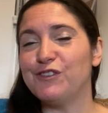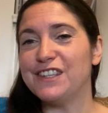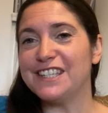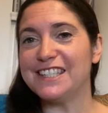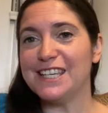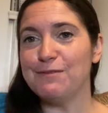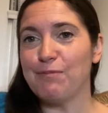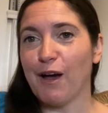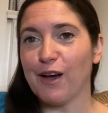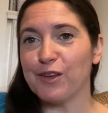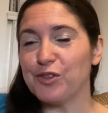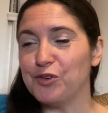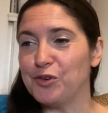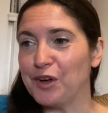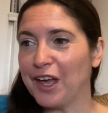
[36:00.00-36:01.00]
for the sea
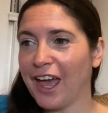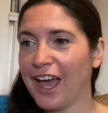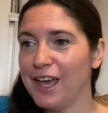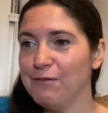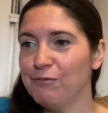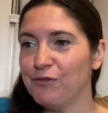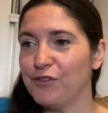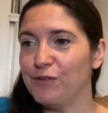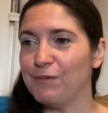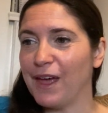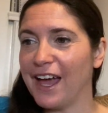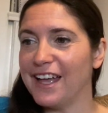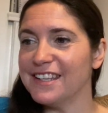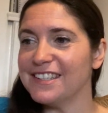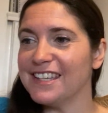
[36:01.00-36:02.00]
buckthorn came from
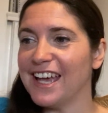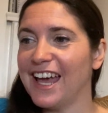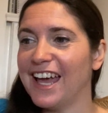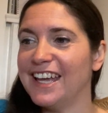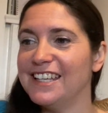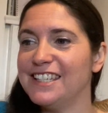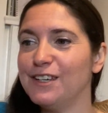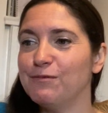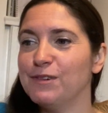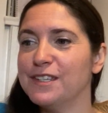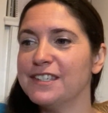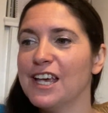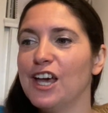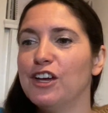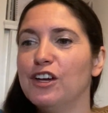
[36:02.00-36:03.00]
that, and it
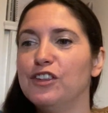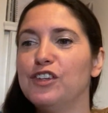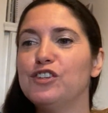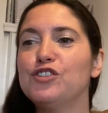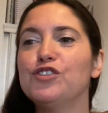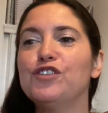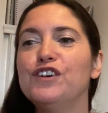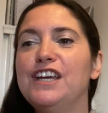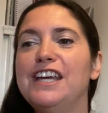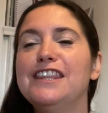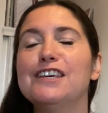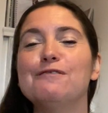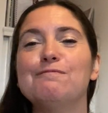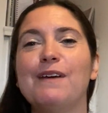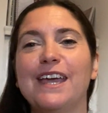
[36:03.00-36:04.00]
was the tree
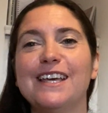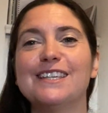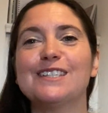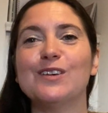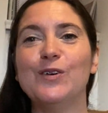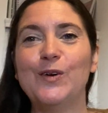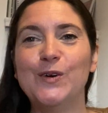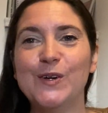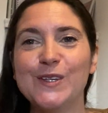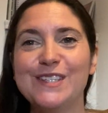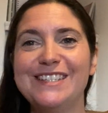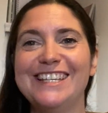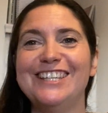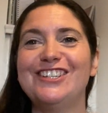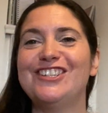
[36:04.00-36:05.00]
that makes
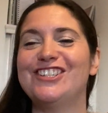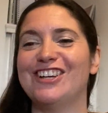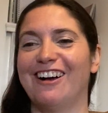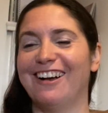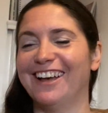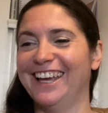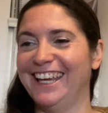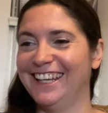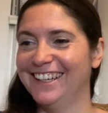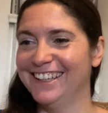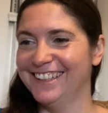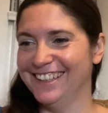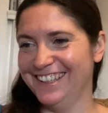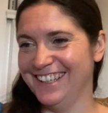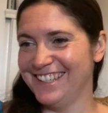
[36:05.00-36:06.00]
horses shine.
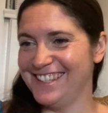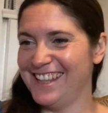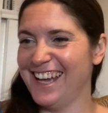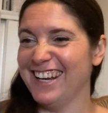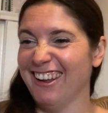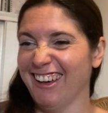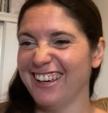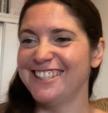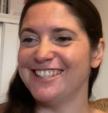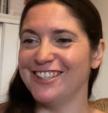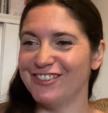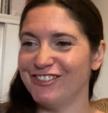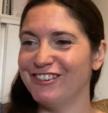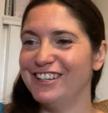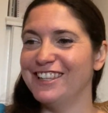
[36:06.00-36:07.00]
Isn't that nice? The
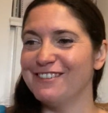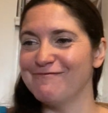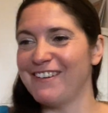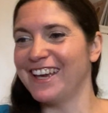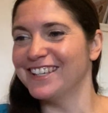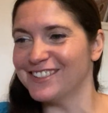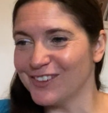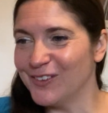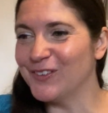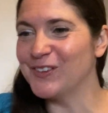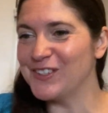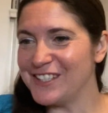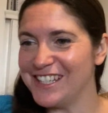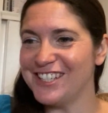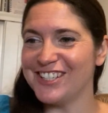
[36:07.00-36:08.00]
tree that makes
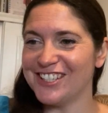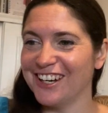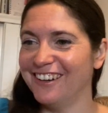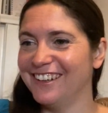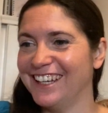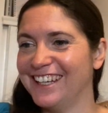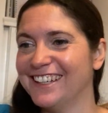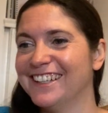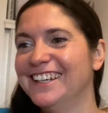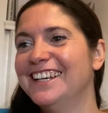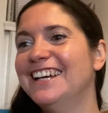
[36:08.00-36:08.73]
horses shine.